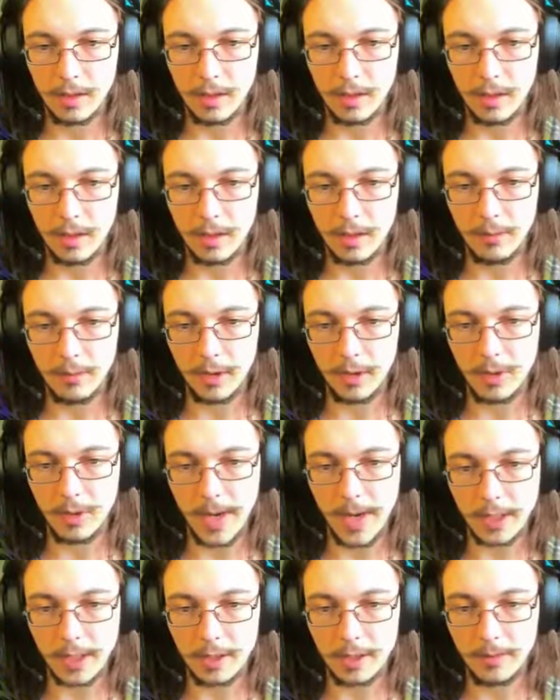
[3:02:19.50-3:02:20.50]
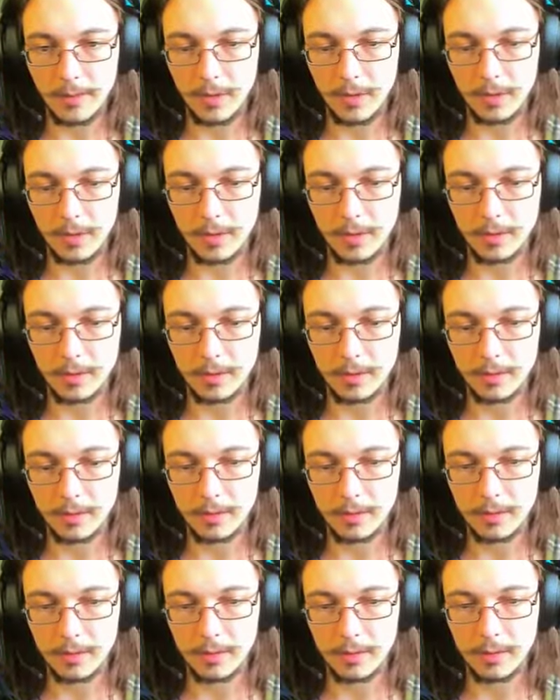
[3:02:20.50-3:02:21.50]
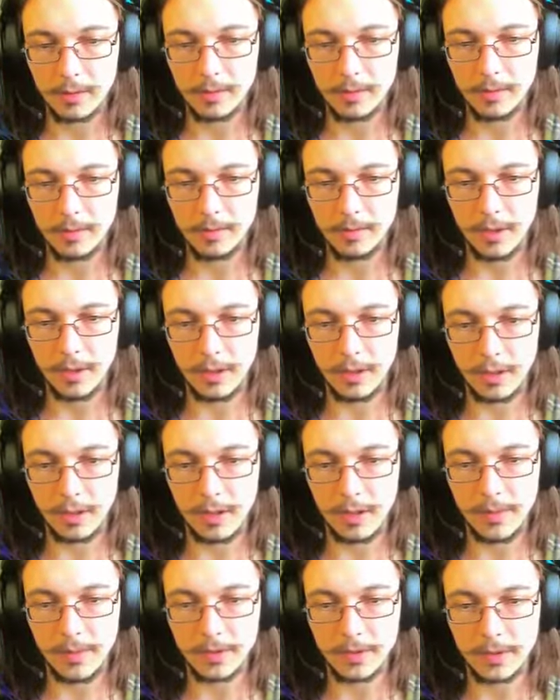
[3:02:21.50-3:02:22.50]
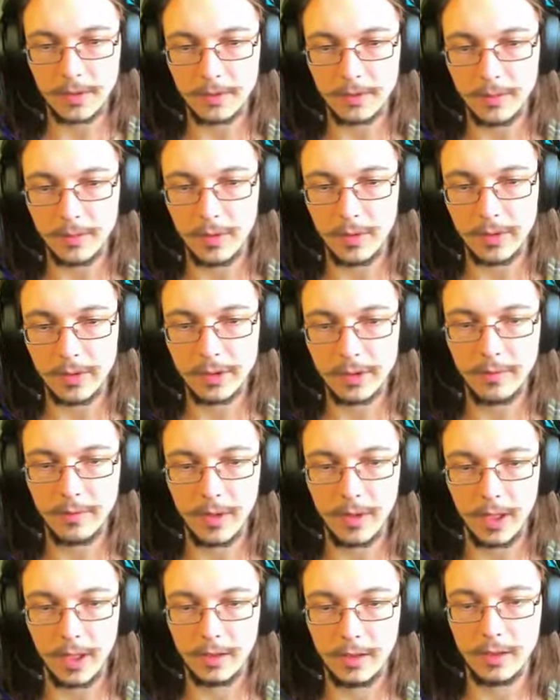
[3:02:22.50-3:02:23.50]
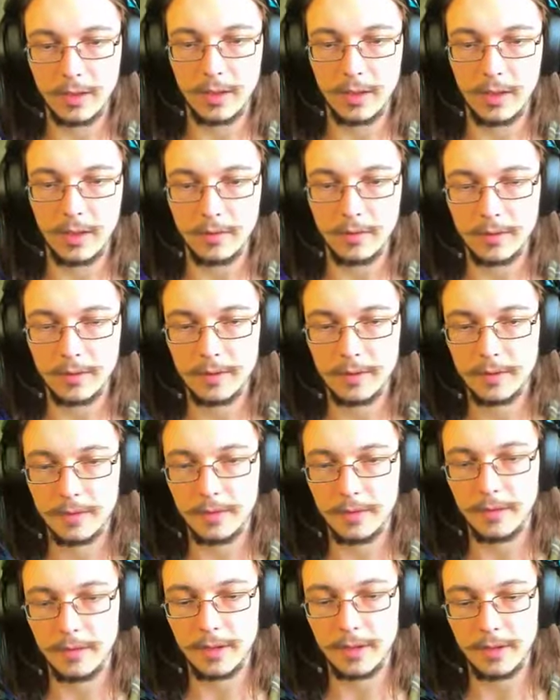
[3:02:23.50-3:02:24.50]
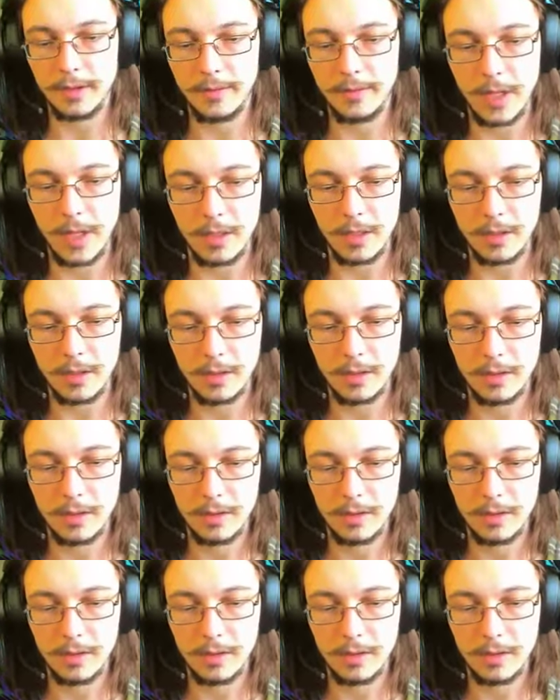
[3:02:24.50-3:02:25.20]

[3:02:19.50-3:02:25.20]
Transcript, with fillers: Uh, we go back to the portal. But the compass also points the way to the house, so it doesn't even matter.